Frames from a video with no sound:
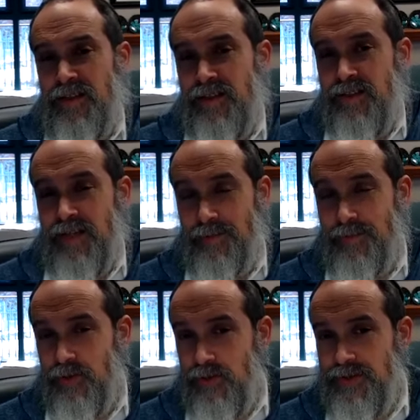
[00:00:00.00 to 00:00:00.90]
The
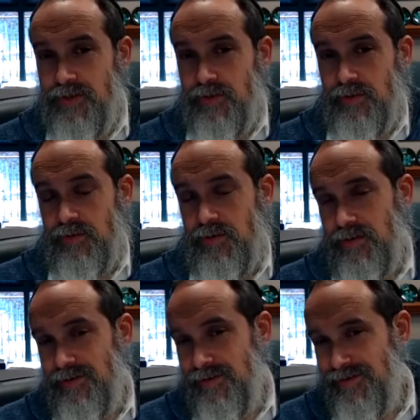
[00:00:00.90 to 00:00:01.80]
Talmud also
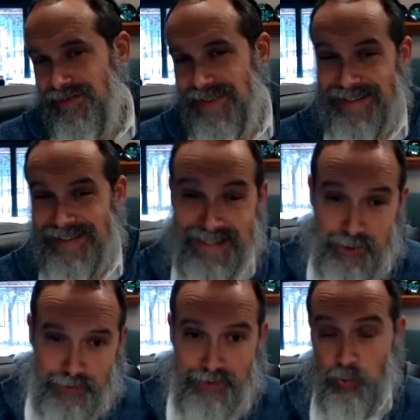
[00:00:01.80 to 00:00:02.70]
not
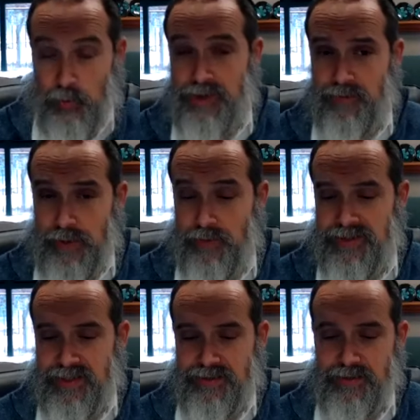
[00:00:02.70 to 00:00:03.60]
answering the question of why we're
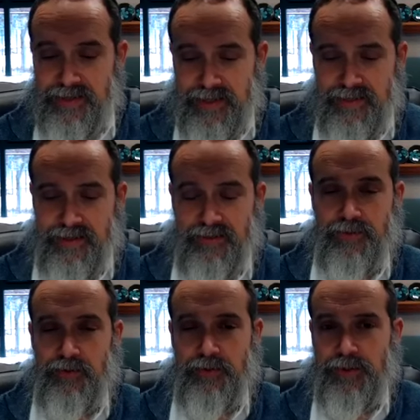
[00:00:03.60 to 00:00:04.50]
so sensitive
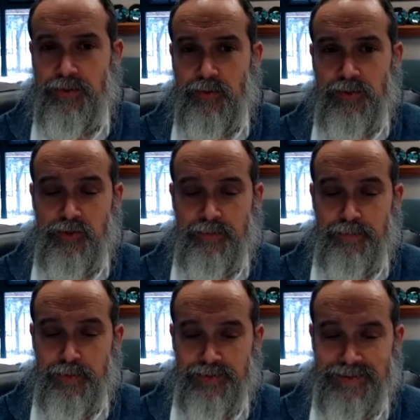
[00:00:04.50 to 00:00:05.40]
to it, but also
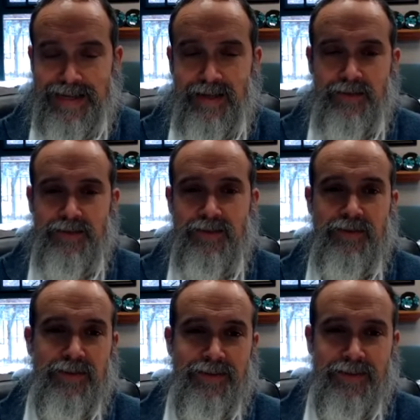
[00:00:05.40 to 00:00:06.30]
pulls out
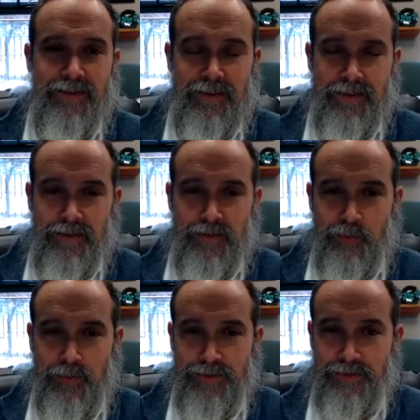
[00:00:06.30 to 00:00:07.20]
the
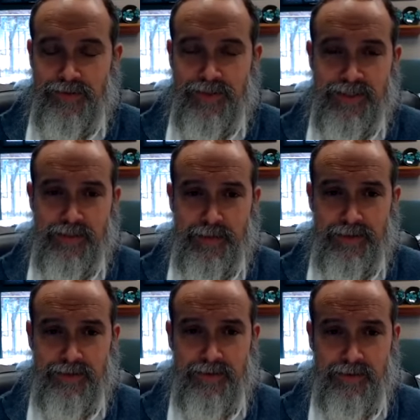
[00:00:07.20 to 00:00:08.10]
one of the things
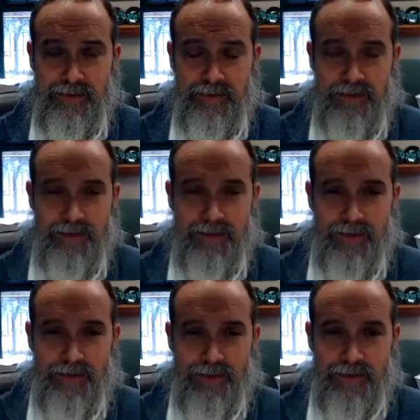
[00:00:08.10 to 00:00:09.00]
about the
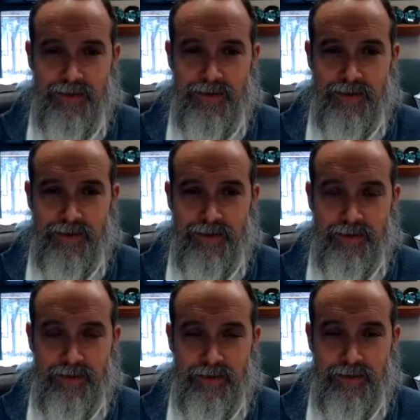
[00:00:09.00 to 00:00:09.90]

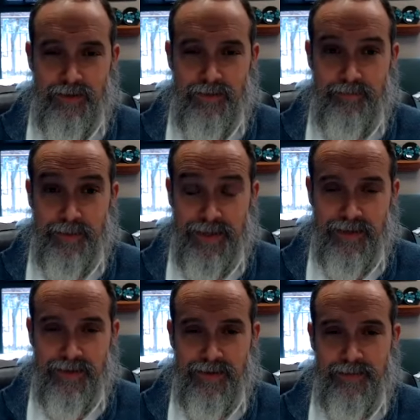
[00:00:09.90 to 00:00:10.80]
the
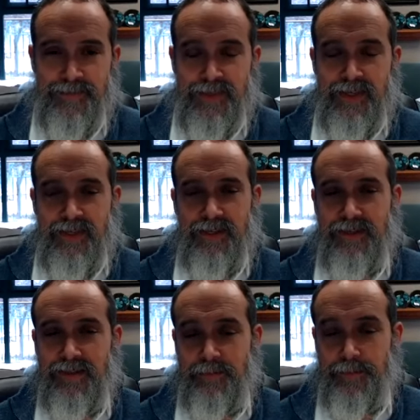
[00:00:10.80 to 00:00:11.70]
pig
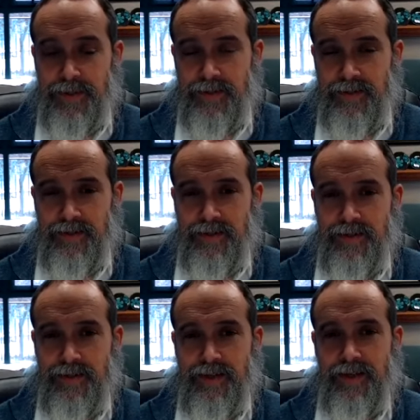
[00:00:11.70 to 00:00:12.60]
that the pig
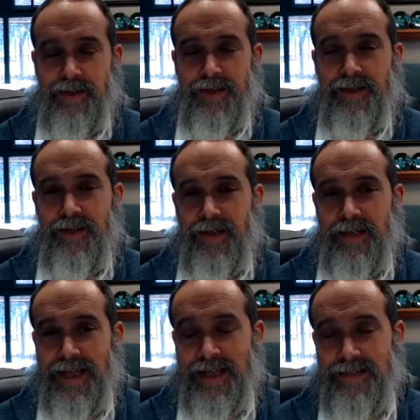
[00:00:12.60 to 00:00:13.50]

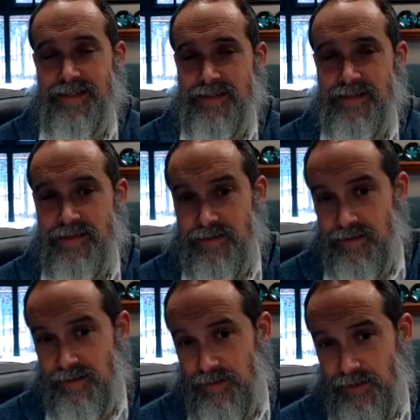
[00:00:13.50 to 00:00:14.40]
has
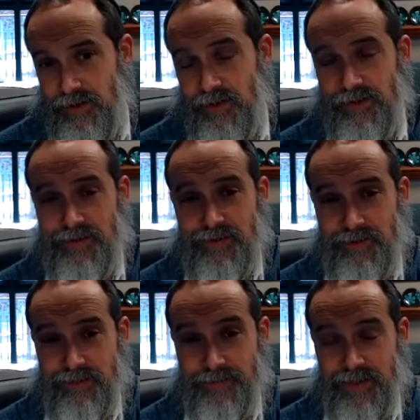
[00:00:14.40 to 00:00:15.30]
its
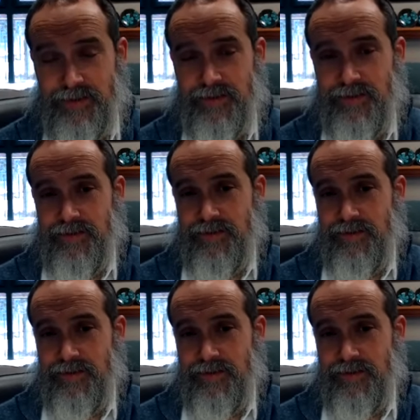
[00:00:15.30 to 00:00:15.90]
feet